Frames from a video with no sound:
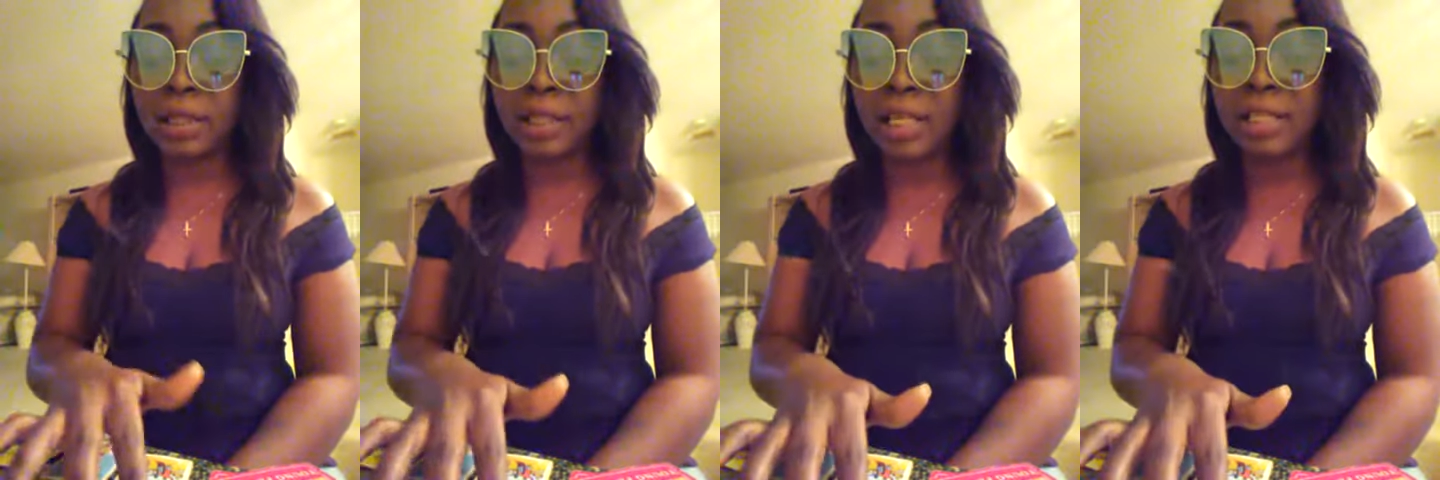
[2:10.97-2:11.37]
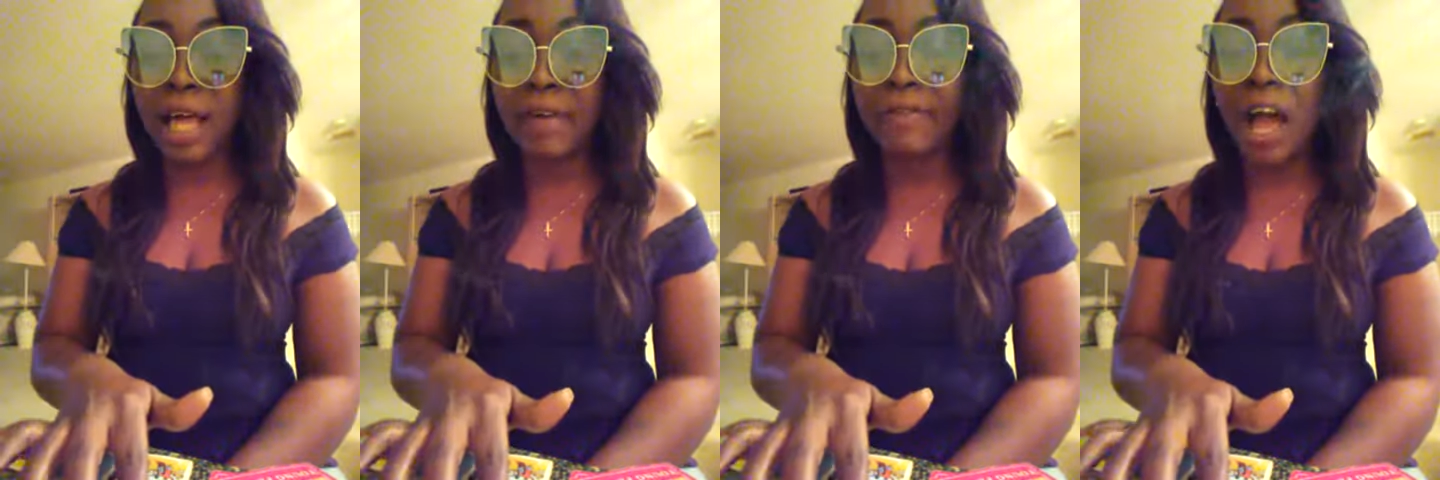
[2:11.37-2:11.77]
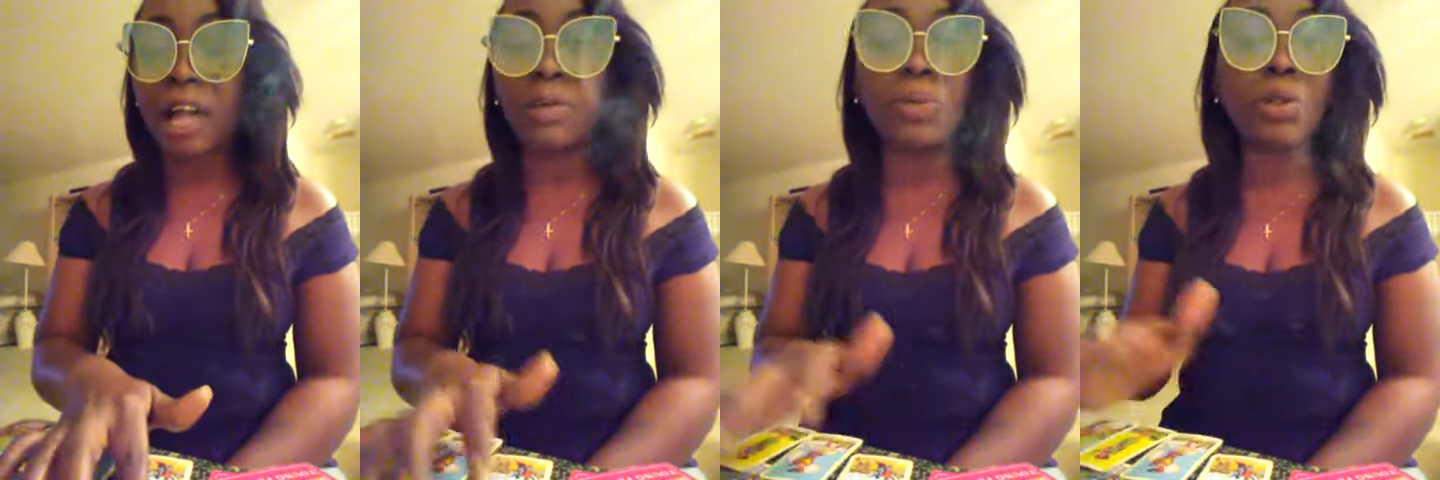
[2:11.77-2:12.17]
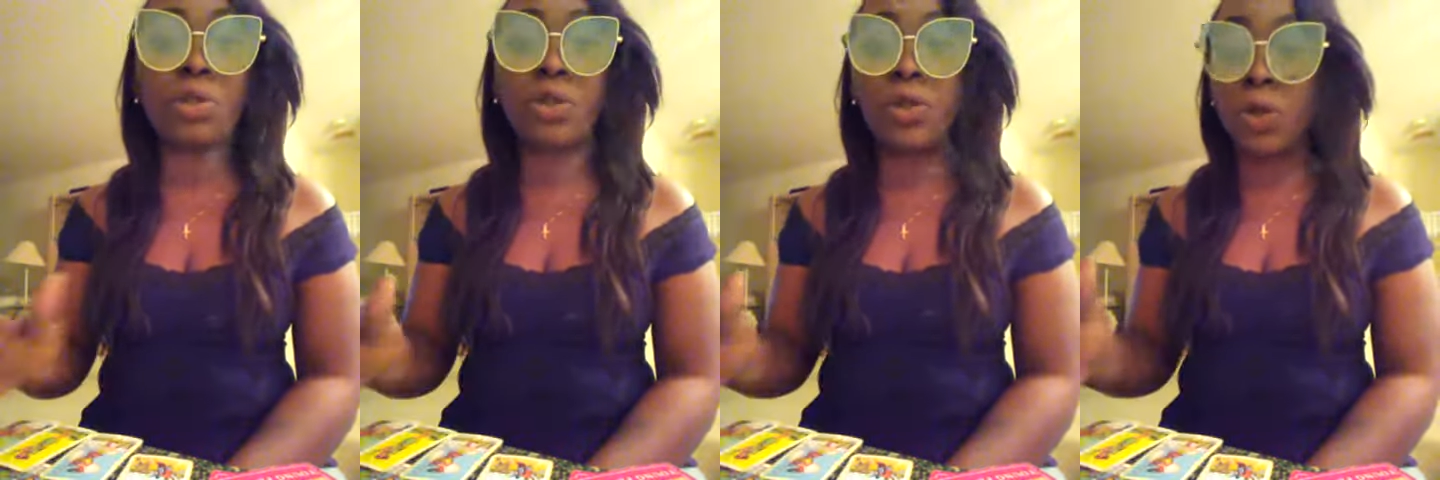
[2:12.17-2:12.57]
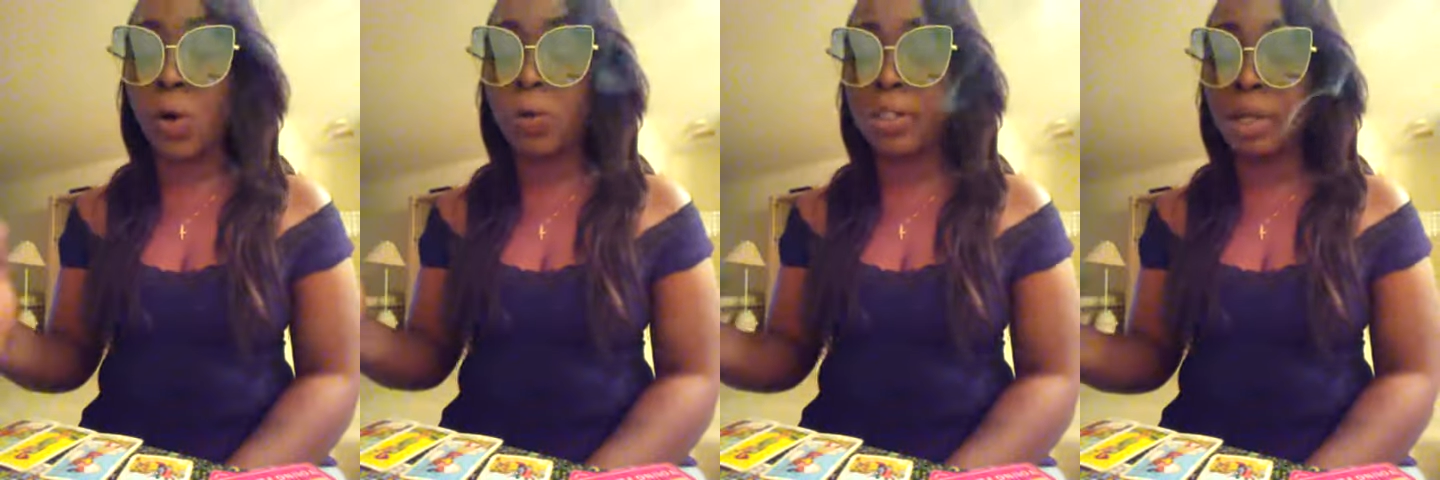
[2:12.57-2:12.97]
Things that are valuable to you, you're
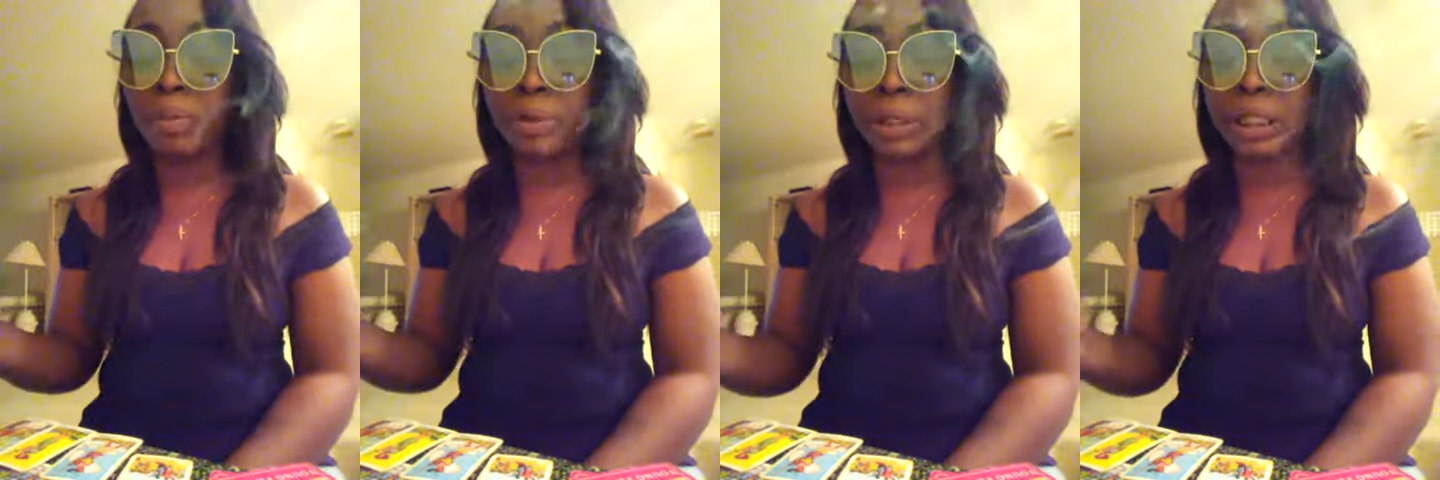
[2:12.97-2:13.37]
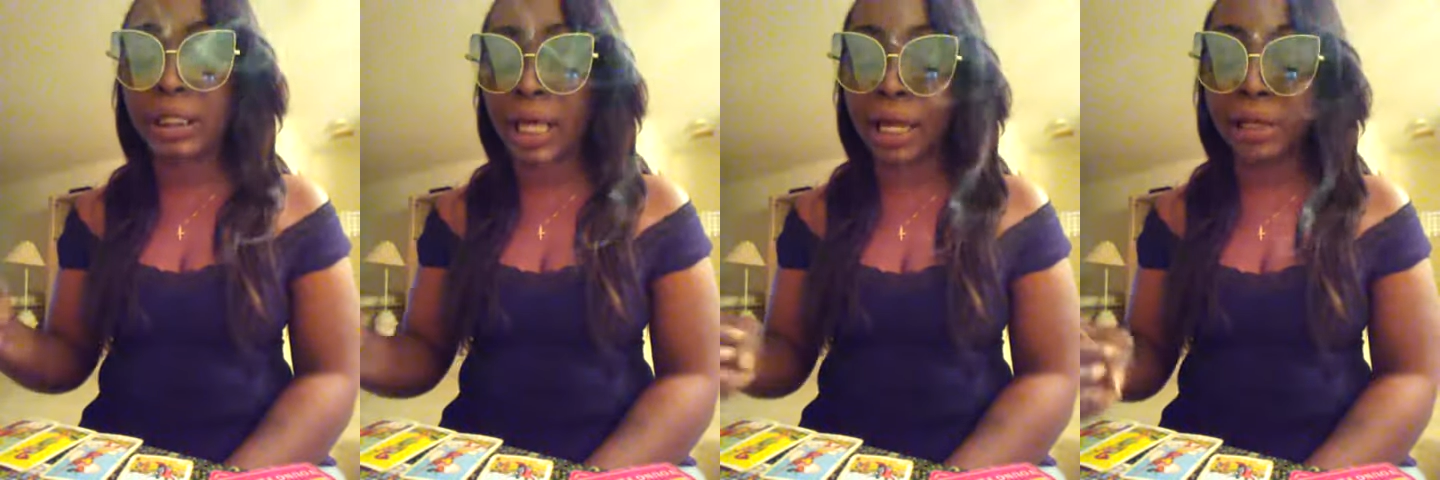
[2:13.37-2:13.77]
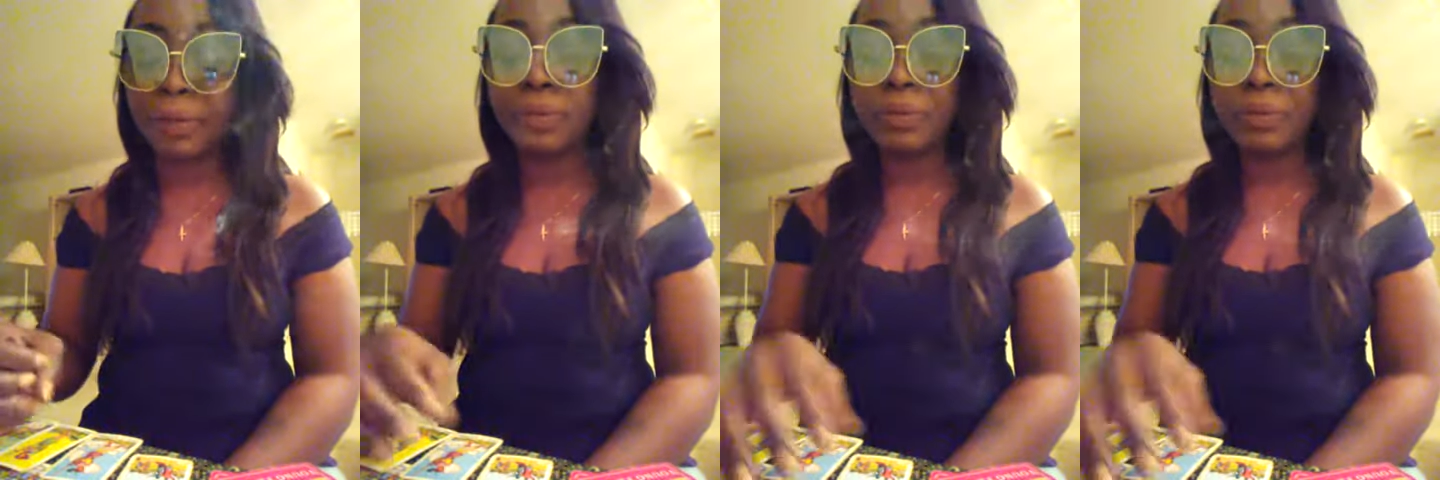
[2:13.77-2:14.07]
holding them really tight.